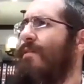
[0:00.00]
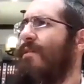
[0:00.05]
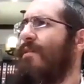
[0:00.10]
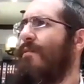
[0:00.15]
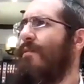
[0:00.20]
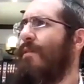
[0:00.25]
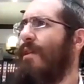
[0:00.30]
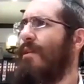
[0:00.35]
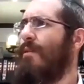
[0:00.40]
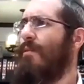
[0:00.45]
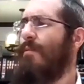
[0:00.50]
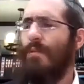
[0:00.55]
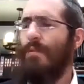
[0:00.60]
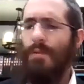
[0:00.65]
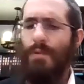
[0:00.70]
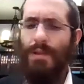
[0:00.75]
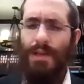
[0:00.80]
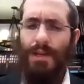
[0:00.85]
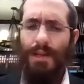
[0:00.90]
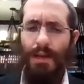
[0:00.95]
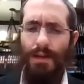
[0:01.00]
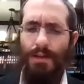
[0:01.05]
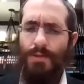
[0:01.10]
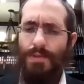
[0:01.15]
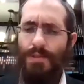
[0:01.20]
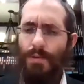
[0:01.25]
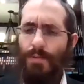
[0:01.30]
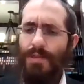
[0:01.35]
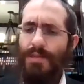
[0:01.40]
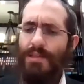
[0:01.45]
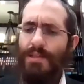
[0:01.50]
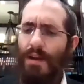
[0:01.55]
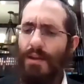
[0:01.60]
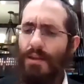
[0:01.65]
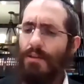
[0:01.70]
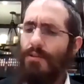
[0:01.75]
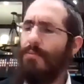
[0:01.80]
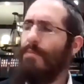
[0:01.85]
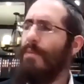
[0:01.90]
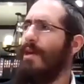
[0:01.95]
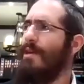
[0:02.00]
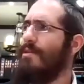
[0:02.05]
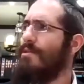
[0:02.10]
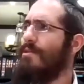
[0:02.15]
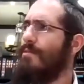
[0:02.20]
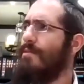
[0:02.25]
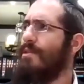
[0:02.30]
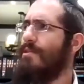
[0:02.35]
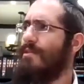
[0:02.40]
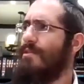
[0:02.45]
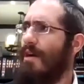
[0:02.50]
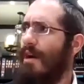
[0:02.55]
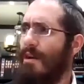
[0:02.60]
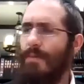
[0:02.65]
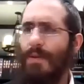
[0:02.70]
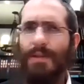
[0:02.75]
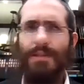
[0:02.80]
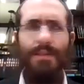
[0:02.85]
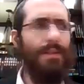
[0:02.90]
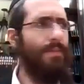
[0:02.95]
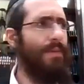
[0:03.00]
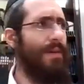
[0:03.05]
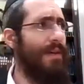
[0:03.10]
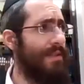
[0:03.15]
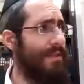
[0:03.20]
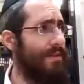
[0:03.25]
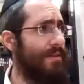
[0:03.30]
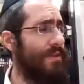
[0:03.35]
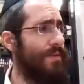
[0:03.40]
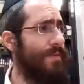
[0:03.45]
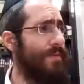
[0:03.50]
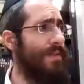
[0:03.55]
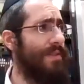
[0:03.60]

didn't hear. So we started Yud Beis. So we just started basically the Kitzur.